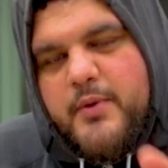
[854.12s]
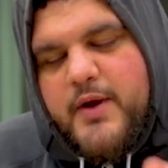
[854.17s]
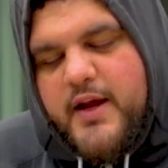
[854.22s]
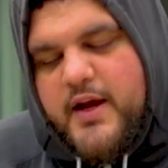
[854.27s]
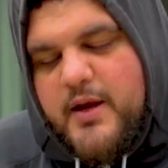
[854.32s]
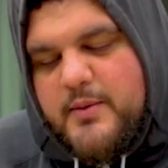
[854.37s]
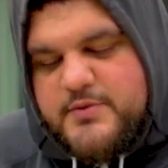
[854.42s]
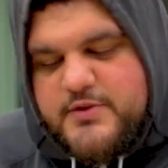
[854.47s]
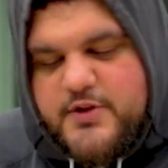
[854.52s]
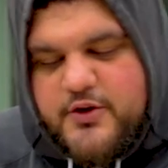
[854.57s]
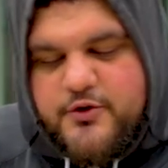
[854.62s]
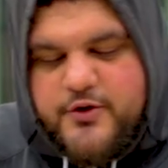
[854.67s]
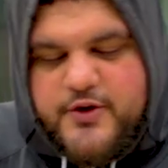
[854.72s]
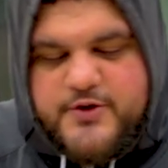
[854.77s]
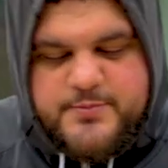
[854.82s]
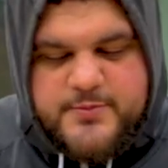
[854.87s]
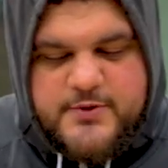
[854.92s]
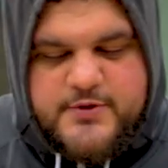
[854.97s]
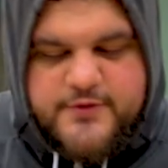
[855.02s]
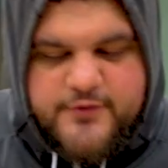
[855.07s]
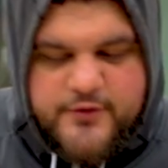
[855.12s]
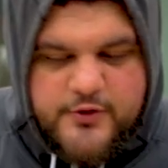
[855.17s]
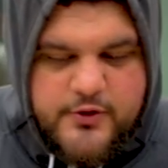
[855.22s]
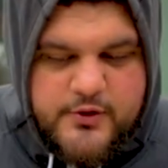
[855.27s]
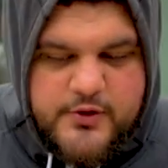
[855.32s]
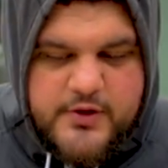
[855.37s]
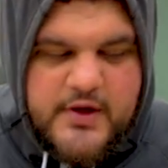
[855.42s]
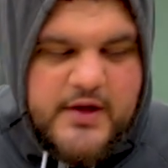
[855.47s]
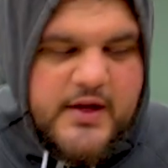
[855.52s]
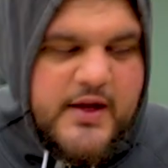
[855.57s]
when it comes to Christmas
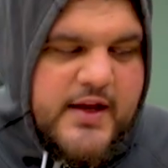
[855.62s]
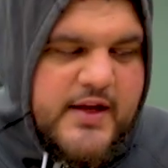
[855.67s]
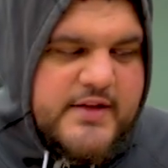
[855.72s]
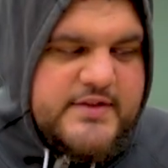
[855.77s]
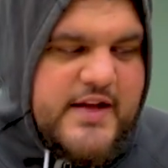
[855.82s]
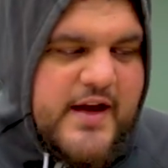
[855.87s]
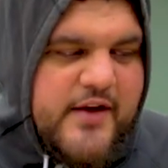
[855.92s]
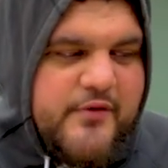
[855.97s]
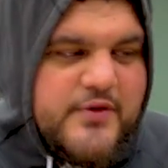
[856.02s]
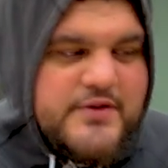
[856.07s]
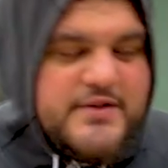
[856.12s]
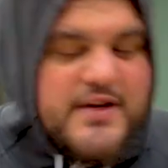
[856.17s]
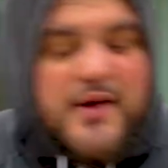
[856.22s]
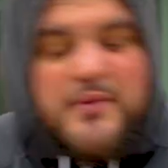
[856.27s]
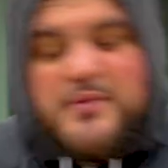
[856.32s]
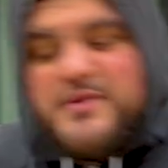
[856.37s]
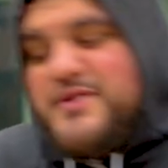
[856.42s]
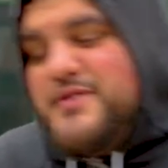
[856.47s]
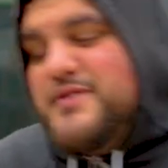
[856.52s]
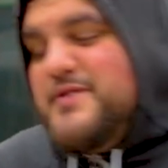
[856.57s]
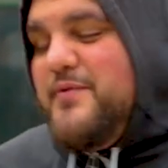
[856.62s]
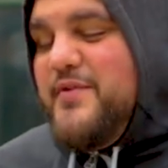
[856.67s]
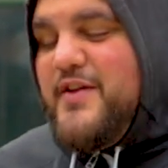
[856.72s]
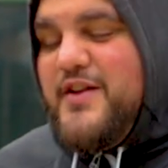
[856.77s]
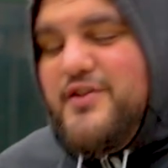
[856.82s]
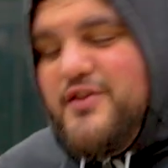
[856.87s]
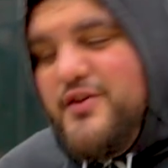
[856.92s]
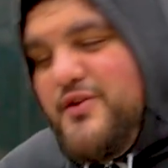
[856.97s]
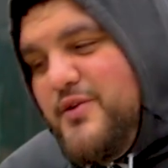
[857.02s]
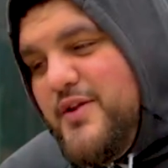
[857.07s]
food is that everyone's like, I want to do
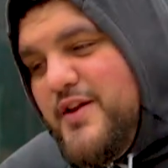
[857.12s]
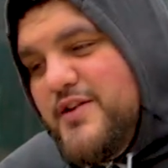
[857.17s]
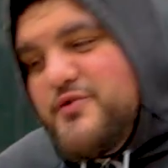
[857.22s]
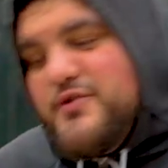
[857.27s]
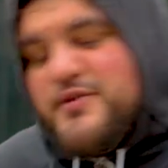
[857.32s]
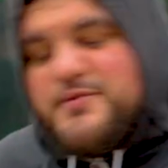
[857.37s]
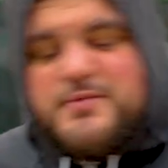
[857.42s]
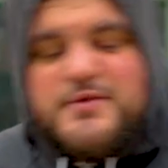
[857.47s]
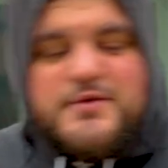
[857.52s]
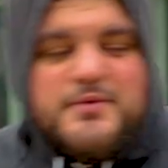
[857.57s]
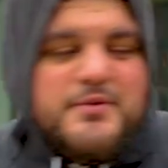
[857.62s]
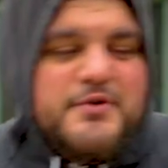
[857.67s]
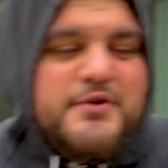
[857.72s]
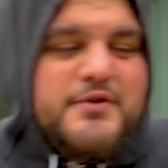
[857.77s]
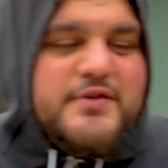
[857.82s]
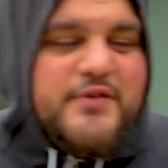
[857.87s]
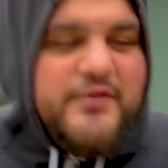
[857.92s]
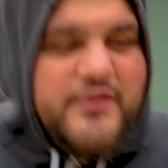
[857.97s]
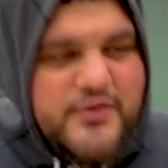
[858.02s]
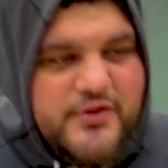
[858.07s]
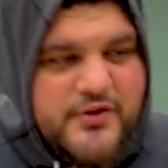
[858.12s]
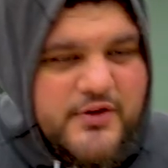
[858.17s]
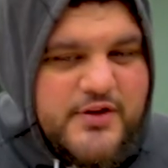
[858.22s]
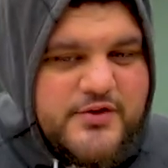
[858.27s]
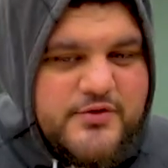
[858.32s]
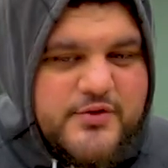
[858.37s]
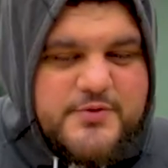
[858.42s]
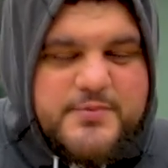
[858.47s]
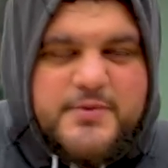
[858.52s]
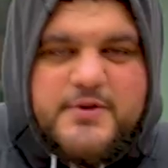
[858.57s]
something new this Christmas, I want to do something new this
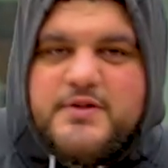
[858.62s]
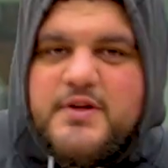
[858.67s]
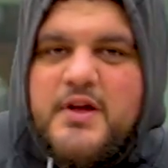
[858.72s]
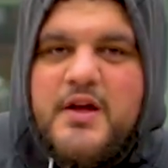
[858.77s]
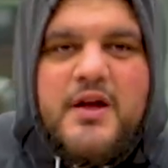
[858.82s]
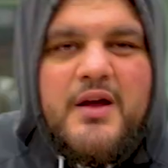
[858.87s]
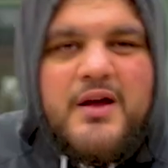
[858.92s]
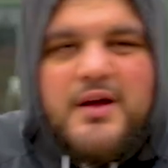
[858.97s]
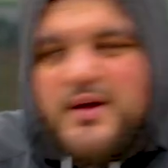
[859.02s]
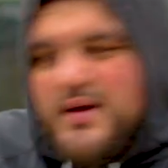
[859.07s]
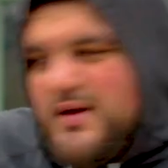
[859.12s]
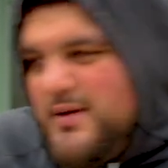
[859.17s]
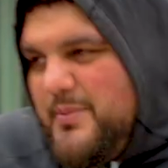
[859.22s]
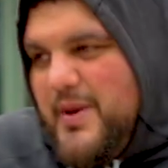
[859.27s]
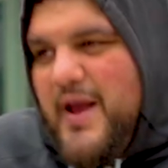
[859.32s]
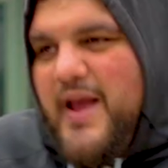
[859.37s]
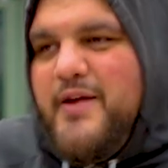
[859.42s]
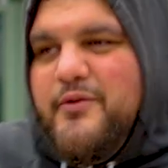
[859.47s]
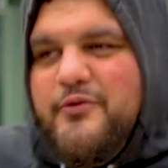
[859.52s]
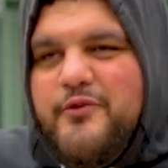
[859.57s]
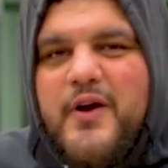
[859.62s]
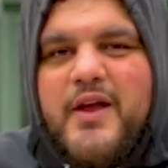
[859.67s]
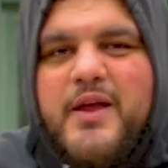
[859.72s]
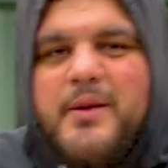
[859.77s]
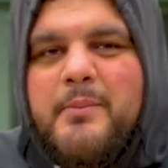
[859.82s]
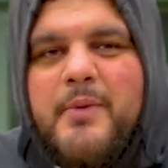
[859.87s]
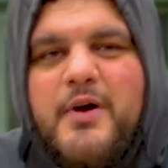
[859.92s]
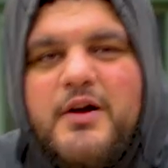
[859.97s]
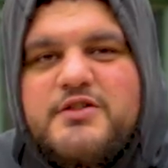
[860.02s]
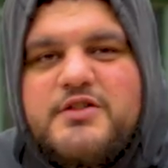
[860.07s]
Christmas, but ain't
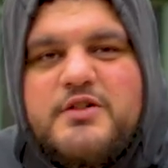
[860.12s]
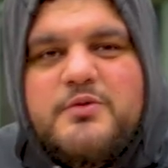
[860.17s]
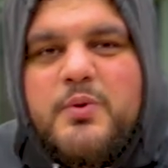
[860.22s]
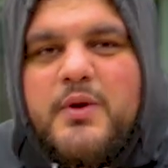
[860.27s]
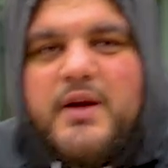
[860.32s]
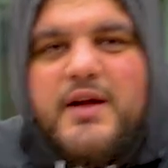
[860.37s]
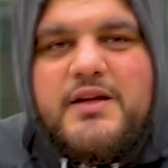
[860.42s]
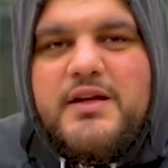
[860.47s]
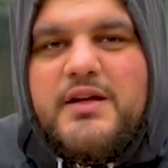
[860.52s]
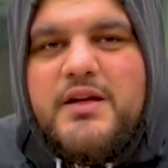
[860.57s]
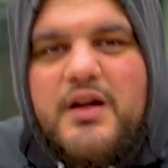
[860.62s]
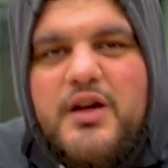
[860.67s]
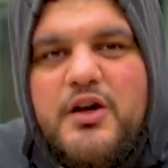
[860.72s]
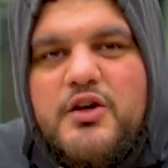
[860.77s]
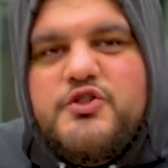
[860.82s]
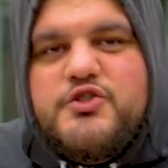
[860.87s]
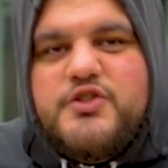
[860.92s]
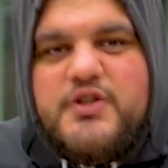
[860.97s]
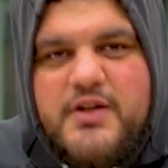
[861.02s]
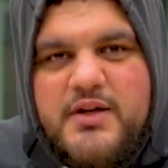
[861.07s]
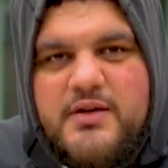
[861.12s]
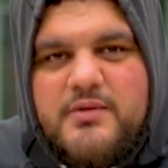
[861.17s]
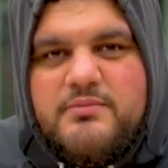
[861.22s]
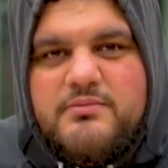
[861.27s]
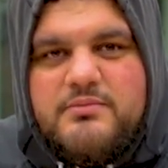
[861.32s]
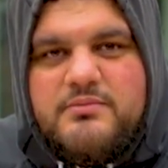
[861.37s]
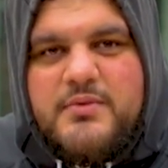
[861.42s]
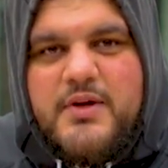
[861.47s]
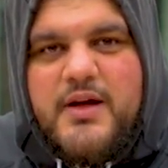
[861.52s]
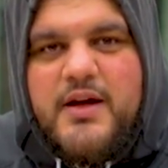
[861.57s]
fucking mastered what they did last year,
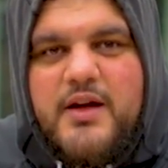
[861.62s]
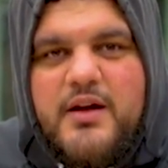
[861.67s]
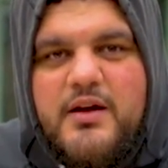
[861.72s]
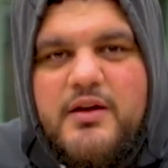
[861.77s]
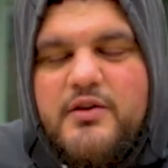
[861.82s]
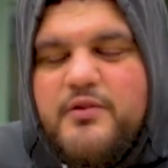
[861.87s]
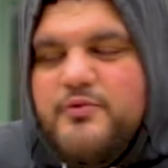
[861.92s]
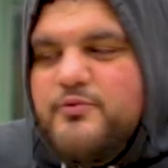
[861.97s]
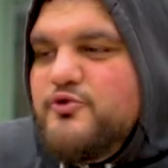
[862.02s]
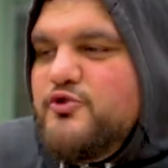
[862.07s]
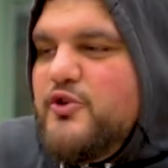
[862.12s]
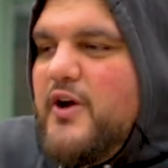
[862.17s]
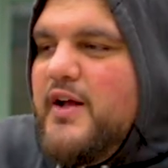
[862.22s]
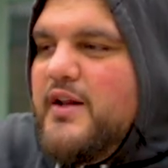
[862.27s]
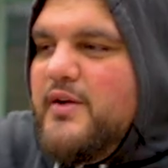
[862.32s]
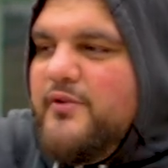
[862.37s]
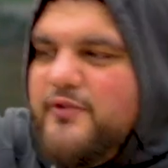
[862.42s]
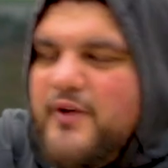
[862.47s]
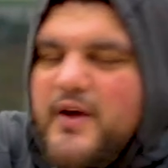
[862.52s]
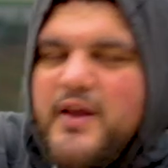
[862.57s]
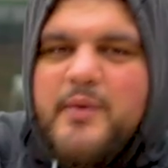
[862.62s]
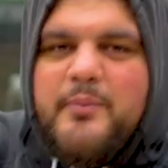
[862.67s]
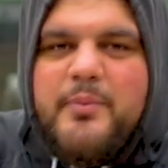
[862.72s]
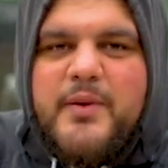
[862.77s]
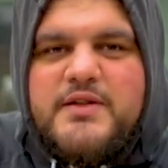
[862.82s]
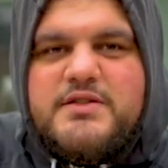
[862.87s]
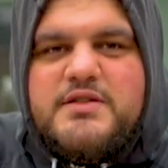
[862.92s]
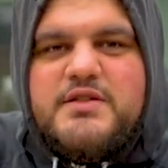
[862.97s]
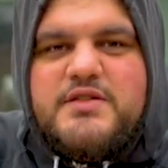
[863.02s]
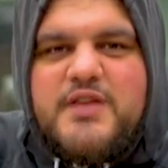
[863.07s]
yeah? You've dried the fucking
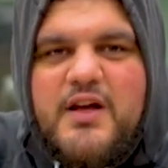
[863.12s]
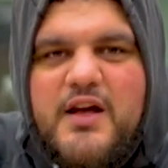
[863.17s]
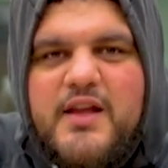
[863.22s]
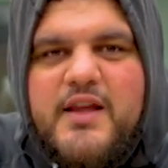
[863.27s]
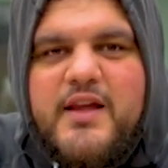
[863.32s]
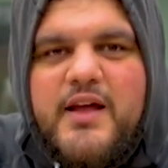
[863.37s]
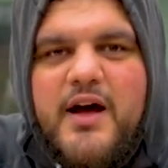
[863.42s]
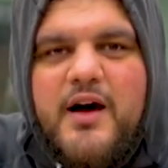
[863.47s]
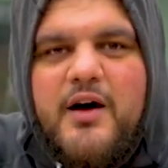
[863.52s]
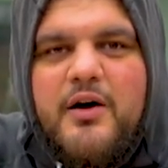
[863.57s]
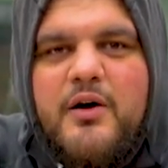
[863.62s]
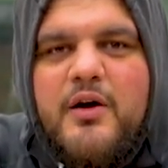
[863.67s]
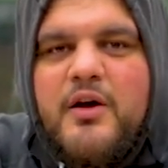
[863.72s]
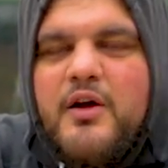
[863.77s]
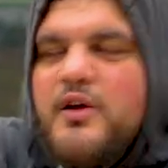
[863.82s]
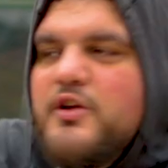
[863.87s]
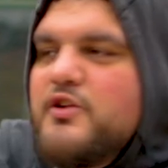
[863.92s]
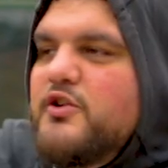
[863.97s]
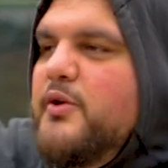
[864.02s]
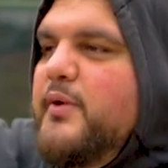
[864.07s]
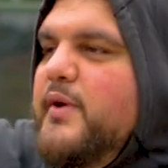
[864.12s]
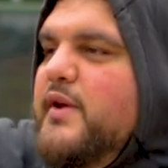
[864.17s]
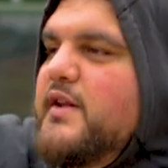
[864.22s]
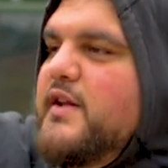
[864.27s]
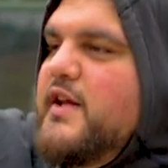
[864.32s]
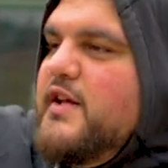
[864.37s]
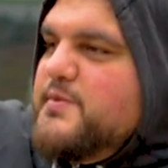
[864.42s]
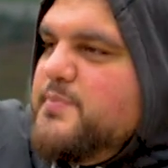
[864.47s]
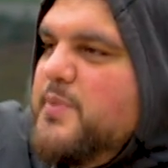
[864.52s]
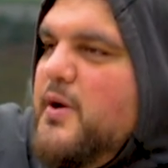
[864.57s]
piece of turkey out, doing
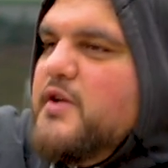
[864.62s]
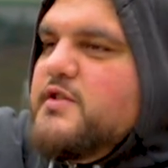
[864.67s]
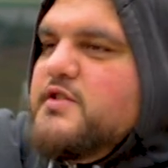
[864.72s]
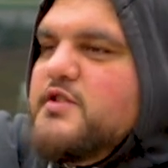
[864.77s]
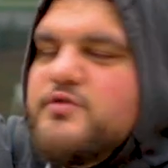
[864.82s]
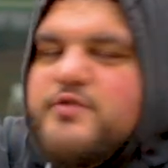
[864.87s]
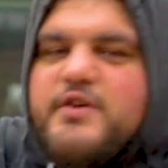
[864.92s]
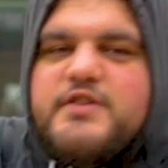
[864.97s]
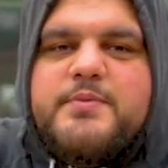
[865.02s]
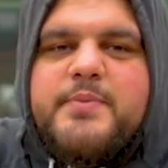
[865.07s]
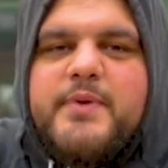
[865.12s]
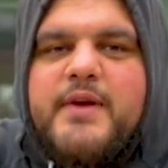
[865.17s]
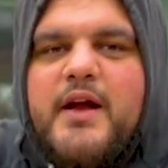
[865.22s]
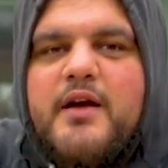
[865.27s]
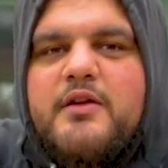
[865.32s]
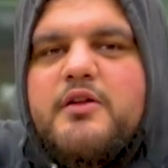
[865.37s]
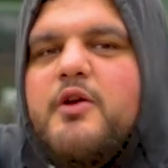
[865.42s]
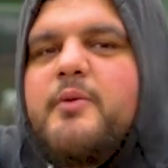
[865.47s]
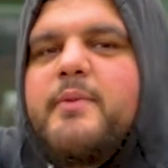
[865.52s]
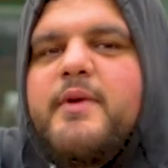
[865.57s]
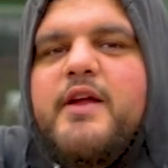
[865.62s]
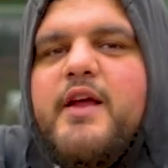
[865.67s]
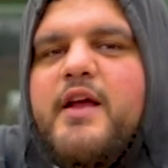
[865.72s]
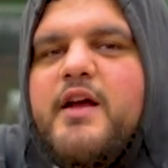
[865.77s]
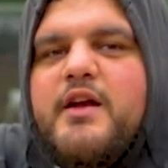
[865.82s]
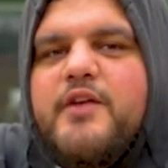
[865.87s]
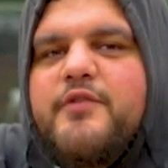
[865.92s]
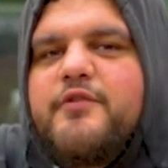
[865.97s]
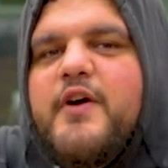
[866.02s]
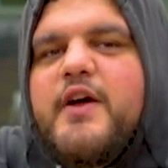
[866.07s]
this person's recipe now. Don't mean you ain't
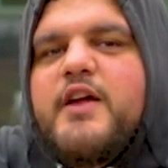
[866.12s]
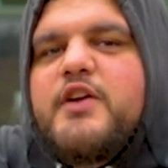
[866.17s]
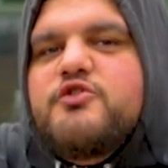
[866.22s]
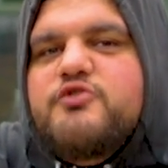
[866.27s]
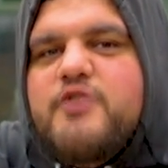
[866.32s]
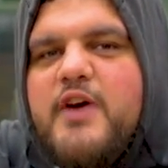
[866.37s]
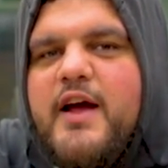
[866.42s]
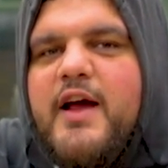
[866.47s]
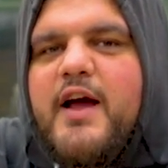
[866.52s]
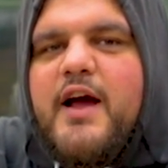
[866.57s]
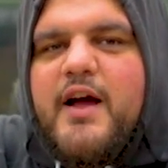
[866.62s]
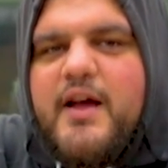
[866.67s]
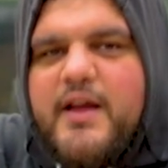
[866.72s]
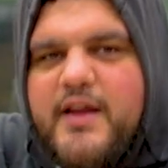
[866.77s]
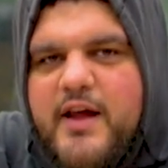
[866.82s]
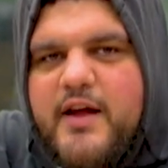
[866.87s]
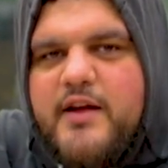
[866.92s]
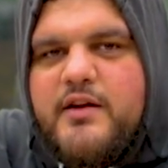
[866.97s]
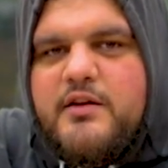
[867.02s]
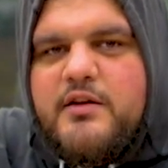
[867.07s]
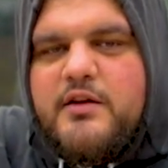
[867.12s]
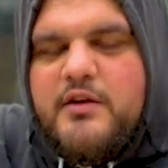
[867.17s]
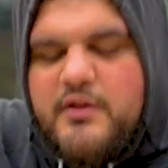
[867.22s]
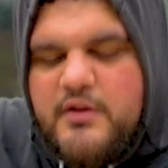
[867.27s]
gonna fucking dry it out again.